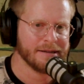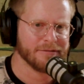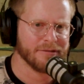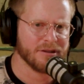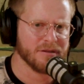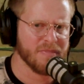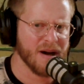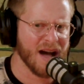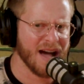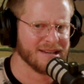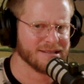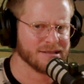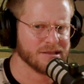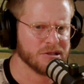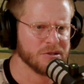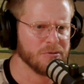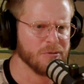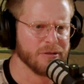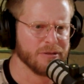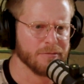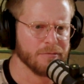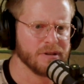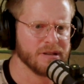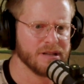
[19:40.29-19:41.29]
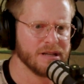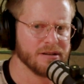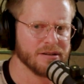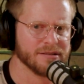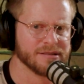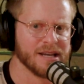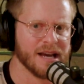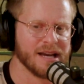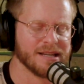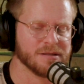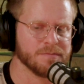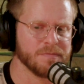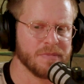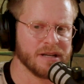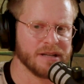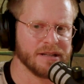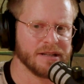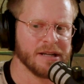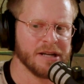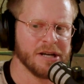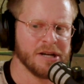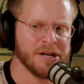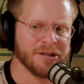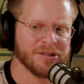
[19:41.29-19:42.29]
for the past 2 or 3 years has
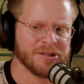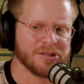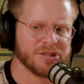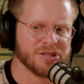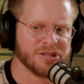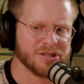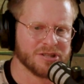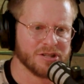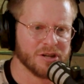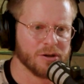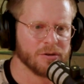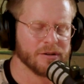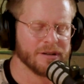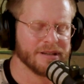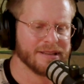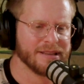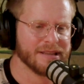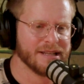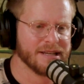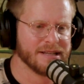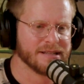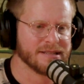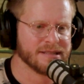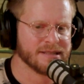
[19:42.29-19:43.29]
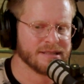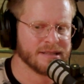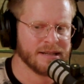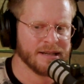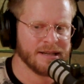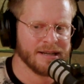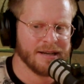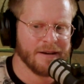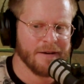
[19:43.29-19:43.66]
been stirring this,